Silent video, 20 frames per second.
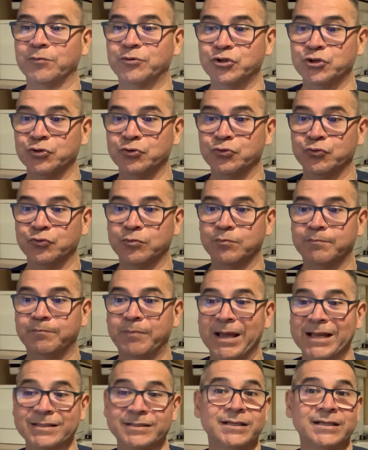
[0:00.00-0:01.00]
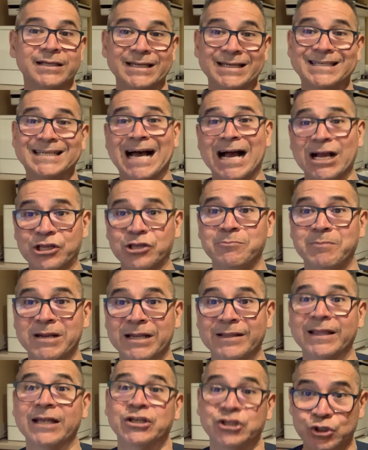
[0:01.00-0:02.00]
to basically document
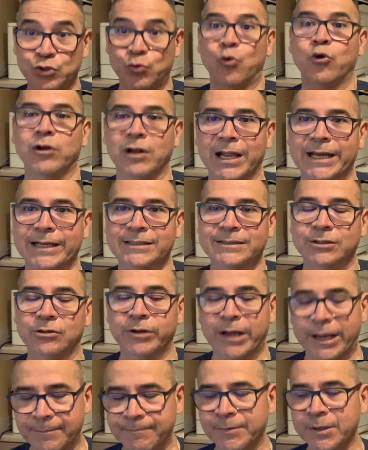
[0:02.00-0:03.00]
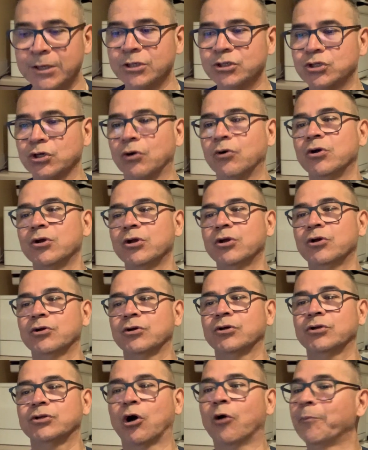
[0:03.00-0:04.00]
it that you were late. Okay, so
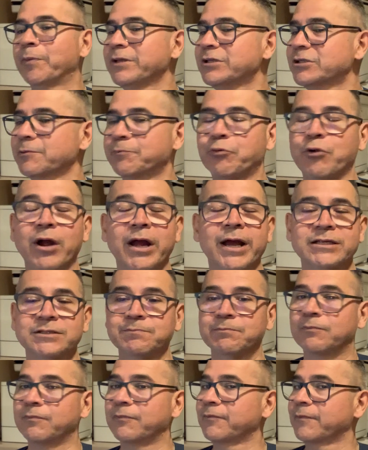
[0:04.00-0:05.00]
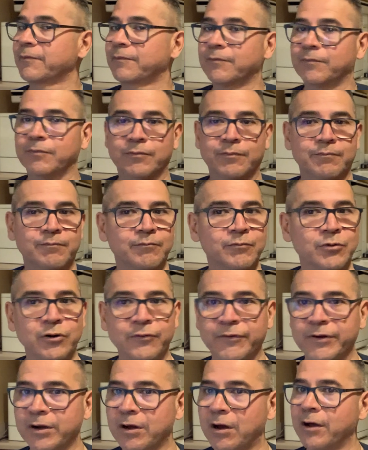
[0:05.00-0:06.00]
don't be surprised
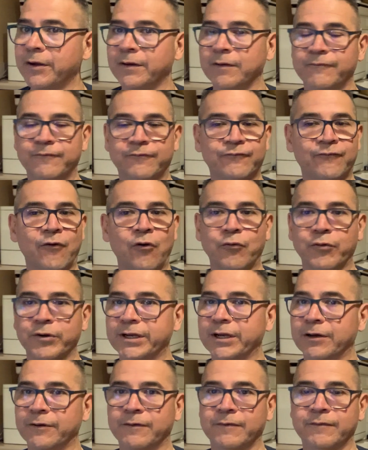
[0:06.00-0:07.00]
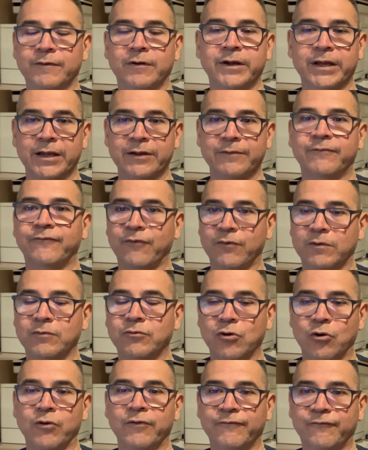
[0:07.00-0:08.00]
moving on forward here, okay,
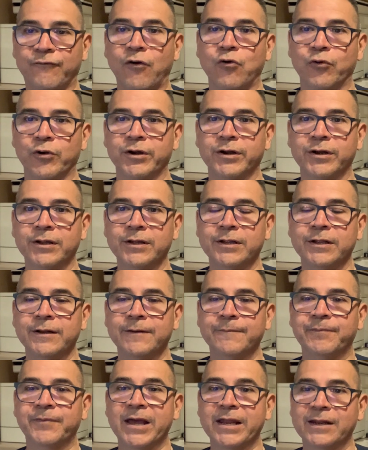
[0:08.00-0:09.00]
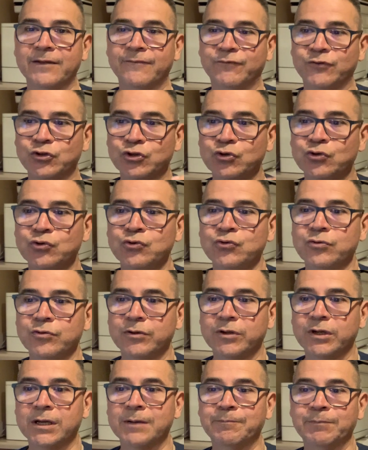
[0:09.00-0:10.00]
going forward, that if you
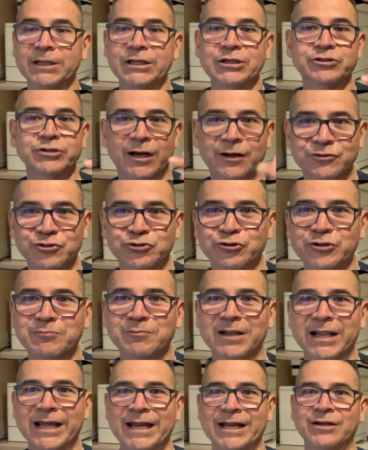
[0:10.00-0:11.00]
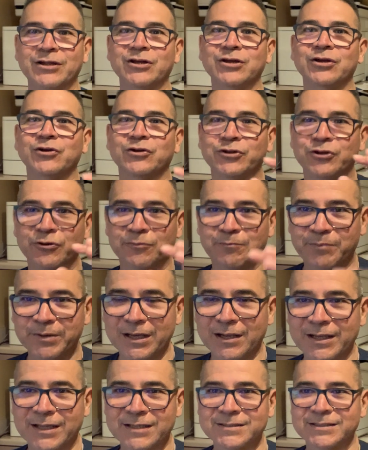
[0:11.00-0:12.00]
complete your HealthStream late, your
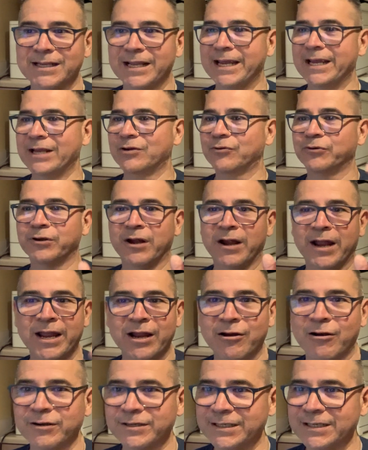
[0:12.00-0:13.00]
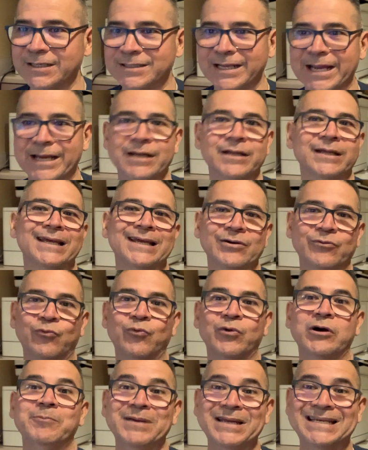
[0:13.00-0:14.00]
BLS late, or your ARTs late, it
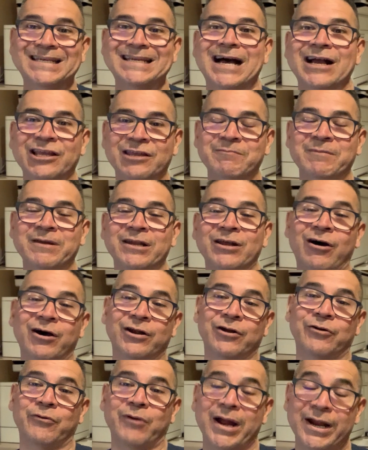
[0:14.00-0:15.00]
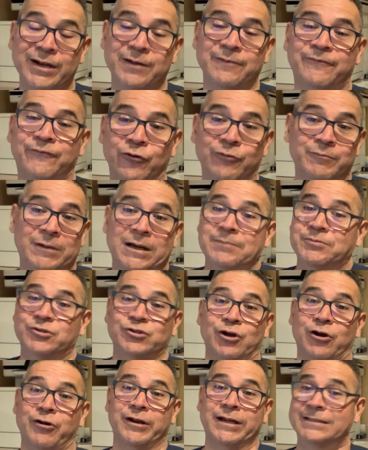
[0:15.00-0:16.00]
will be documented on a write-up form. I'm
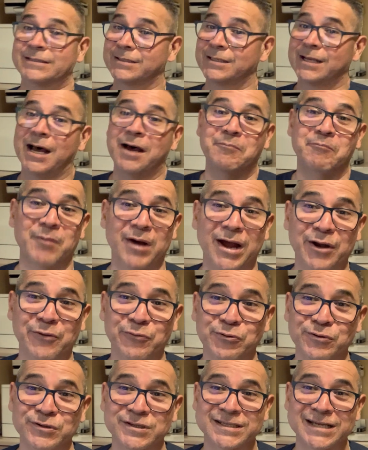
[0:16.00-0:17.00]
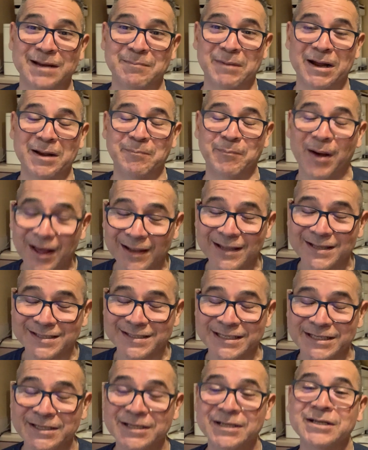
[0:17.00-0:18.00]
sorry, it's not my rule, it's not my
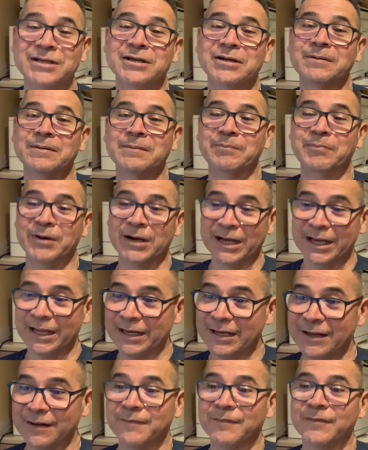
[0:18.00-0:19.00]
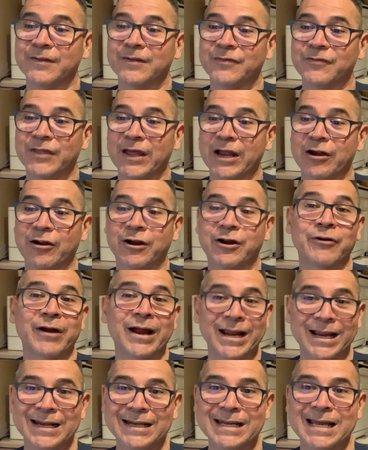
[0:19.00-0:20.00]
policy, but they are
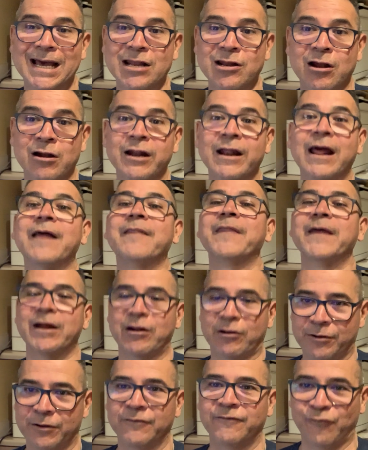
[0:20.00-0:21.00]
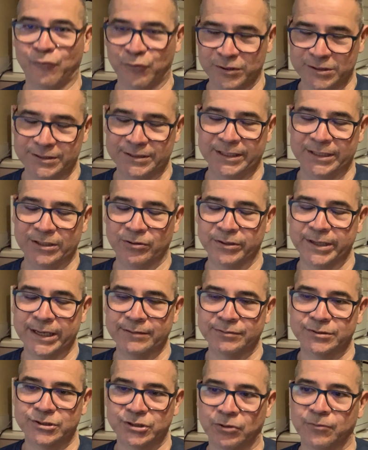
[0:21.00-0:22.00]
cracking down on it and they are enforcing it. Okay,
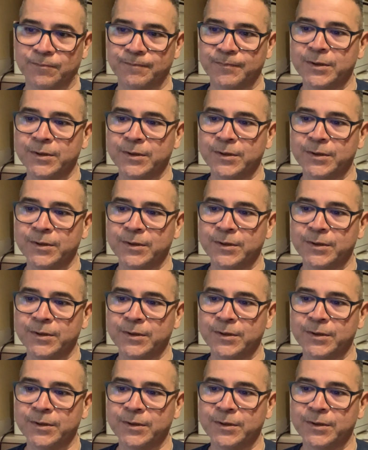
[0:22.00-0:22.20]
so